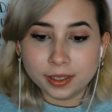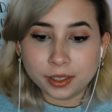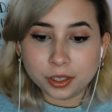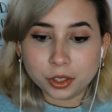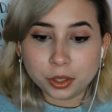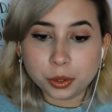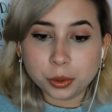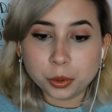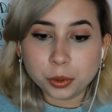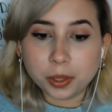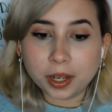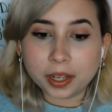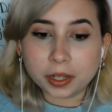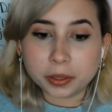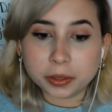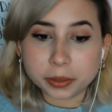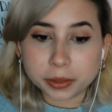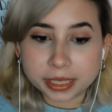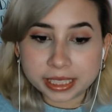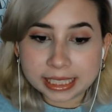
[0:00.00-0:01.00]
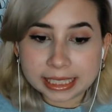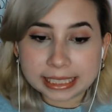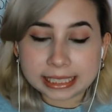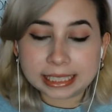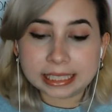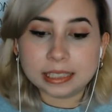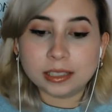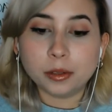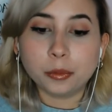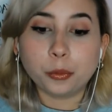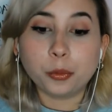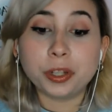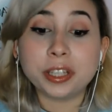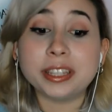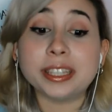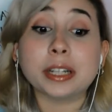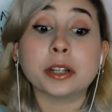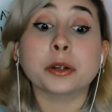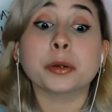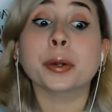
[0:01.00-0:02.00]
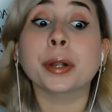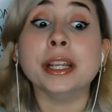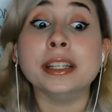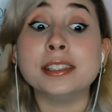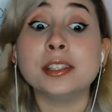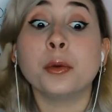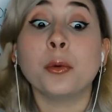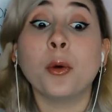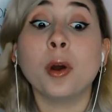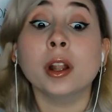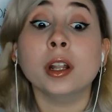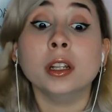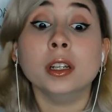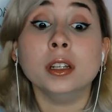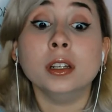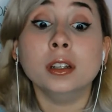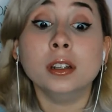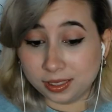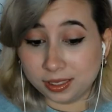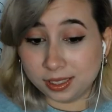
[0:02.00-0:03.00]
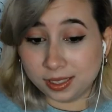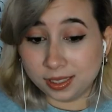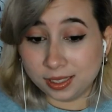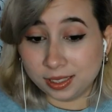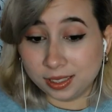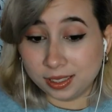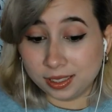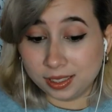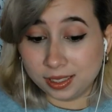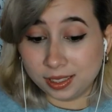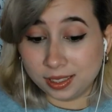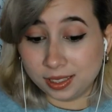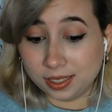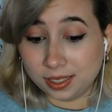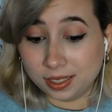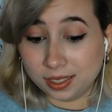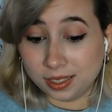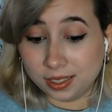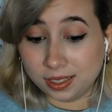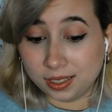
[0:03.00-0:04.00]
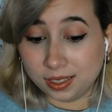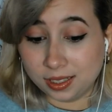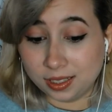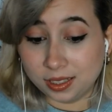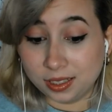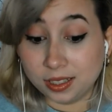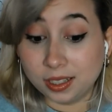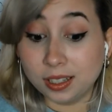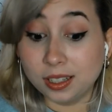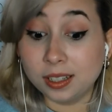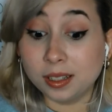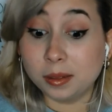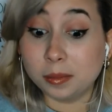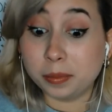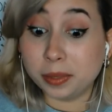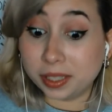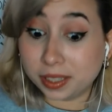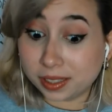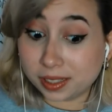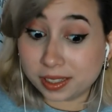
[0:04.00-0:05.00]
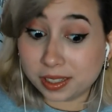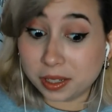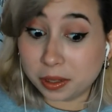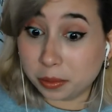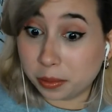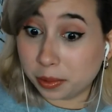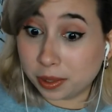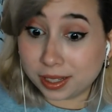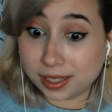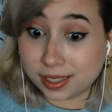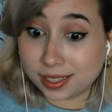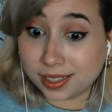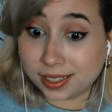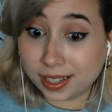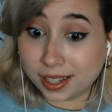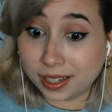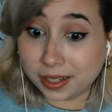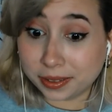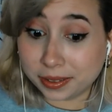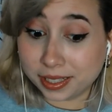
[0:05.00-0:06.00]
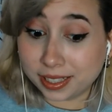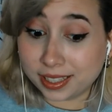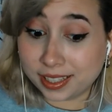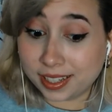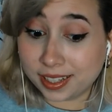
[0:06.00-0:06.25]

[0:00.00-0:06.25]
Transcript: You agreed with the crazy one. Why'd you save me? Because he wasn't that crazy